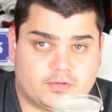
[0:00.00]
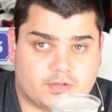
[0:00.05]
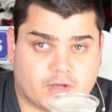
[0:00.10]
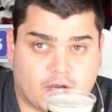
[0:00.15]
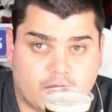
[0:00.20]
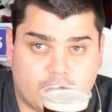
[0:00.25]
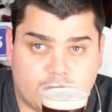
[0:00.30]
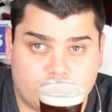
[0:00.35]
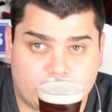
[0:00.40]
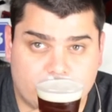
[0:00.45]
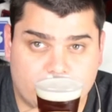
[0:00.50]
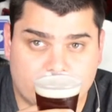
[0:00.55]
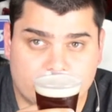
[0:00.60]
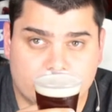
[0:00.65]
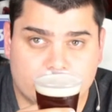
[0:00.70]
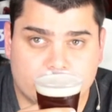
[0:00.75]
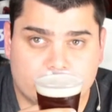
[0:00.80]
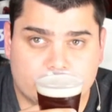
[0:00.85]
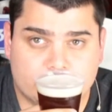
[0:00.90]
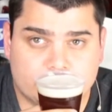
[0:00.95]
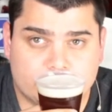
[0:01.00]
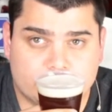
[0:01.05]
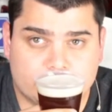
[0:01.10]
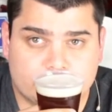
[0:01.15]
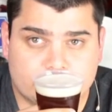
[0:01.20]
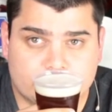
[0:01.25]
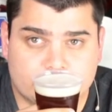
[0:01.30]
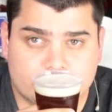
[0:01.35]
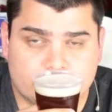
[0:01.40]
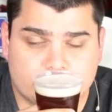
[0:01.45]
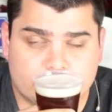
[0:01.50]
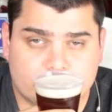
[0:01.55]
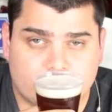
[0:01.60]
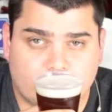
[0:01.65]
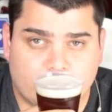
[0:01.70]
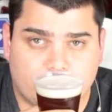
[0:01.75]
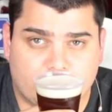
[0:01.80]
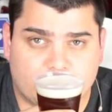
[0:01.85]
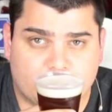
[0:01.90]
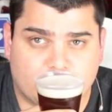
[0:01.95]
dark?
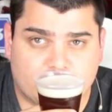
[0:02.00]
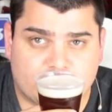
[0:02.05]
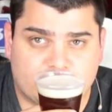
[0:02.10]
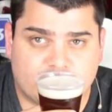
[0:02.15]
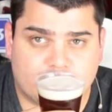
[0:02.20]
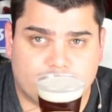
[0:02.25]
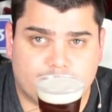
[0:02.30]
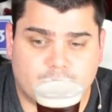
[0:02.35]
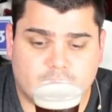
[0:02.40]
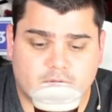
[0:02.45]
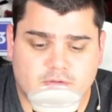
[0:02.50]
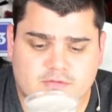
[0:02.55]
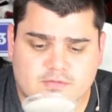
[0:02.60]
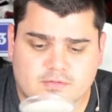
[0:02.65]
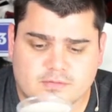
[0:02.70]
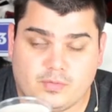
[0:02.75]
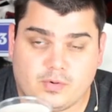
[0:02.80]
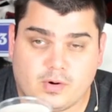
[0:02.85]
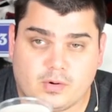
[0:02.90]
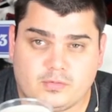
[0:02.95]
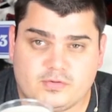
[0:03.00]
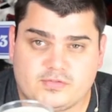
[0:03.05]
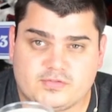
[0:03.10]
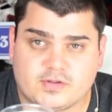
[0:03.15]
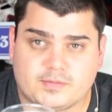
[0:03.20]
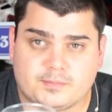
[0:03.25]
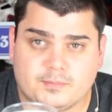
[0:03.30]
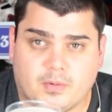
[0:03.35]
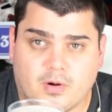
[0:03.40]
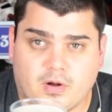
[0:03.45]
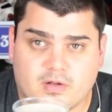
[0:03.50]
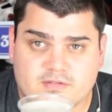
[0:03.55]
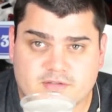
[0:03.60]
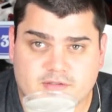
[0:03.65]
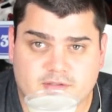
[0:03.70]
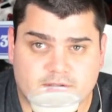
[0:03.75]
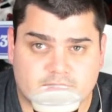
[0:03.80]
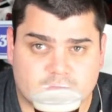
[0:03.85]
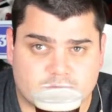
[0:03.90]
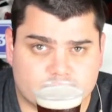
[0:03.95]
Because they put roasted malt
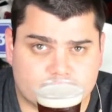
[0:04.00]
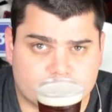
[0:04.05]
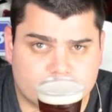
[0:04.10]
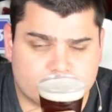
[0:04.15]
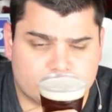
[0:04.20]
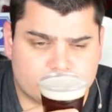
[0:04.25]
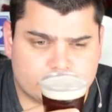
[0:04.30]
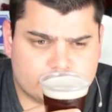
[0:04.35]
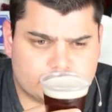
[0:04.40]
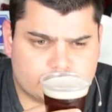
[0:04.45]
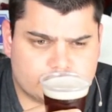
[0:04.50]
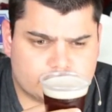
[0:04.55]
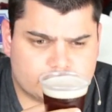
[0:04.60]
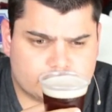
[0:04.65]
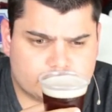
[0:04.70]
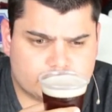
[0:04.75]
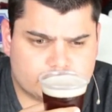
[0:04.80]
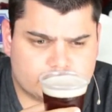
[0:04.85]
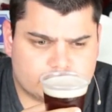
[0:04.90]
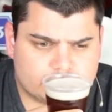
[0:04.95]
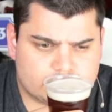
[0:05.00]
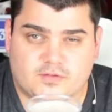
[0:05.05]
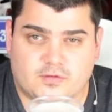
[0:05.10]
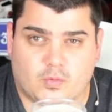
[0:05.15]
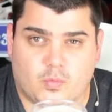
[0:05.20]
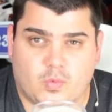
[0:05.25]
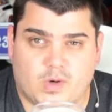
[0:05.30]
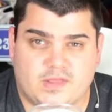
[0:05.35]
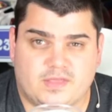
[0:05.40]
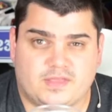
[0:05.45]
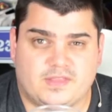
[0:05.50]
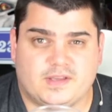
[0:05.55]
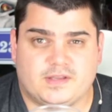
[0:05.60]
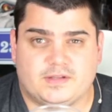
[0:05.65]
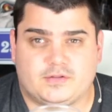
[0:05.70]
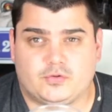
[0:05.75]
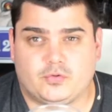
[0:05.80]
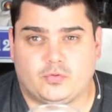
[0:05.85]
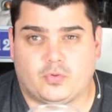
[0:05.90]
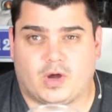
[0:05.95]
in it. So when
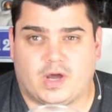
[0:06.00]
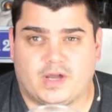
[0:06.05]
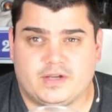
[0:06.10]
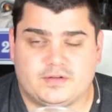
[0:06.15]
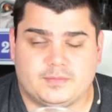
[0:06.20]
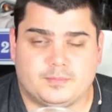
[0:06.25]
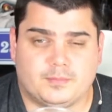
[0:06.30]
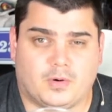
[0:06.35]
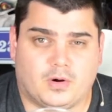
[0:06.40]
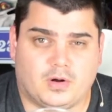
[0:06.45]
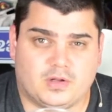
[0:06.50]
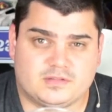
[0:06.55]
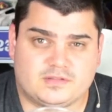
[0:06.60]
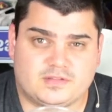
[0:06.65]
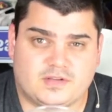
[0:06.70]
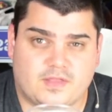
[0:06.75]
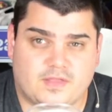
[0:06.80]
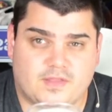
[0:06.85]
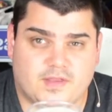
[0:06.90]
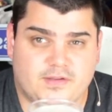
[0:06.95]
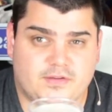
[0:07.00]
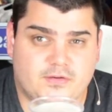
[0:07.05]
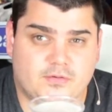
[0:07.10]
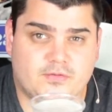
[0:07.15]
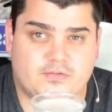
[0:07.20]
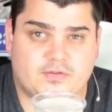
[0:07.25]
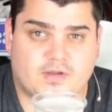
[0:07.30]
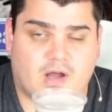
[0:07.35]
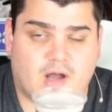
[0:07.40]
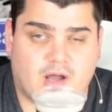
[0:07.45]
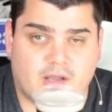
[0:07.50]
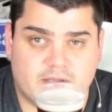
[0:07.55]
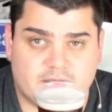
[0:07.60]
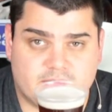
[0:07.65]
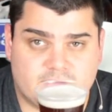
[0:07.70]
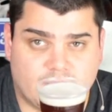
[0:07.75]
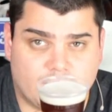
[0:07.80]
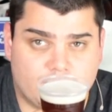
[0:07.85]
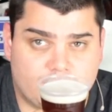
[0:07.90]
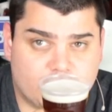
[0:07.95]
they dry the malt, they use a higher
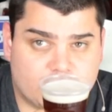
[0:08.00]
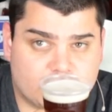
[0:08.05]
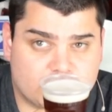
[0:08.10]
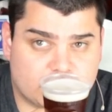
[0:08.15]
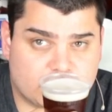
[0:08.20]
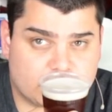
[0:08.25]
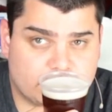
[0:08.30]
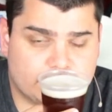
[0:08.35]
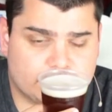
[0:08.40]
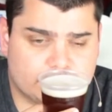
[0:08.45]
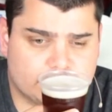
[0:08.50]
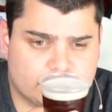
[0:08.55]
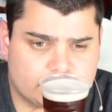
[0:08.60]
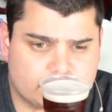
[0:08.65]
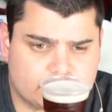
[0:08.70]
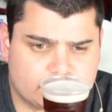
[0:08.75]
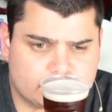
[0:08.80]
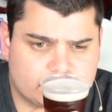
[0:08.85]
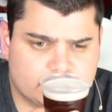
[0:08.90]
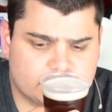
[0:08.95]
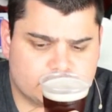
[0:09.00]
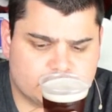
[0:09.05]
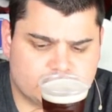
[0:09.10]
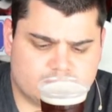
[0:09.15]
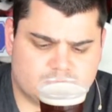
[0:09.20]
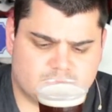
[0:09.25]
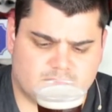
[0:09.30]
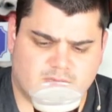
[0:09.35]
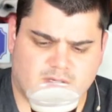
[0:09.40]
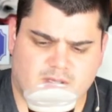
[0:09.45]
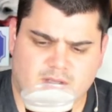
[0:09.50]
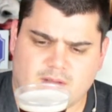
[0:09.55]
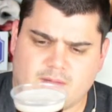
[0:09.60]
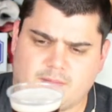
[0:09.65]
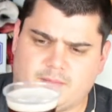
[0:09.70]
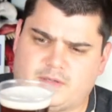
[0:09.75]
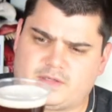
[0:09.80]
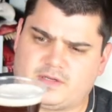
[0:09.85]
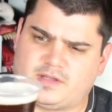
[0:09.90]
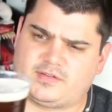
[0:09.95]
temperature.
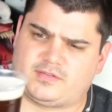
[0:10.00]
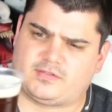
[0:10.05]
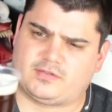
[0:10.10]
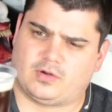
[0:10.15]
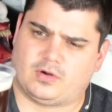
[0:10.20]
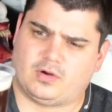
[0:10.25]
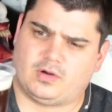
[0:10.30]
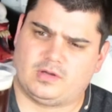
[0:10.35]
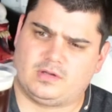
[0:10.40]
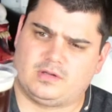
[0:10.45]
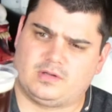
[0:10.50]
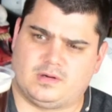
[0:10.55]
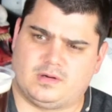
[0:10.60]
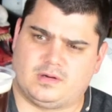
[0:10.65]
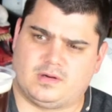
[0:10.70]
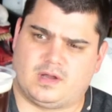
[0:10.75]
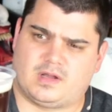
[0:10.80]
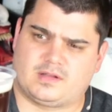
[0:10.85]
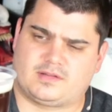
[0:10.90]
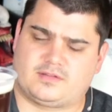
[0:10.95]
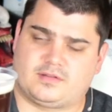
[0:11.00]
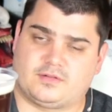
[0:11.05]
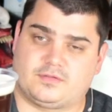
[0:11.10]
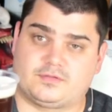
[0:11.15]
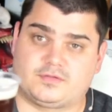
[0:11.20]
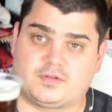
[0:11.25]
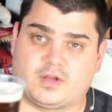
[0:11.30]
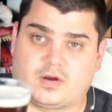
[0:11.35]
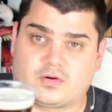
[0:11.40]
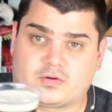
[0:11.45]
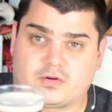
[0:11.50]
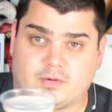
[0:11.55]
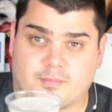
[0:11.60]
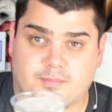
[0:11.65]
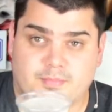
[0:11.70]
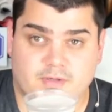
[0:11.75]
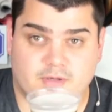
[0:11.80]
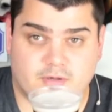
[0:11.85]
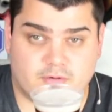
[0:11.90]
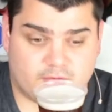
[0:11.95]
But I saw lots of darker
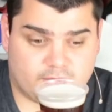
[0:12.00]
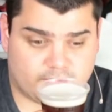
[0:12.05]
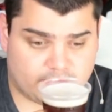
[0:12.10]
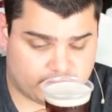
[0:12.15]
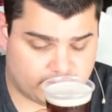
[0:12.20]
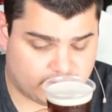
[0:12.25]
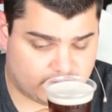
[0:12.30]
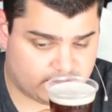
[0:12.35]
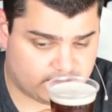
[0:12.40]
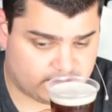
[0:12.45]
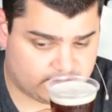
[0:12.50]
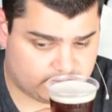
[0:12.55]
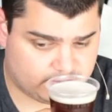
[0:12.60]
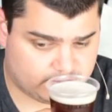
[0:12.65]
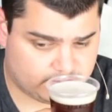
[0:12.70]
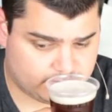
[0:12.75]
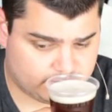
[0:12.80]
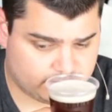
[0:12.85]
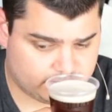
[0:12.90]
beers than this.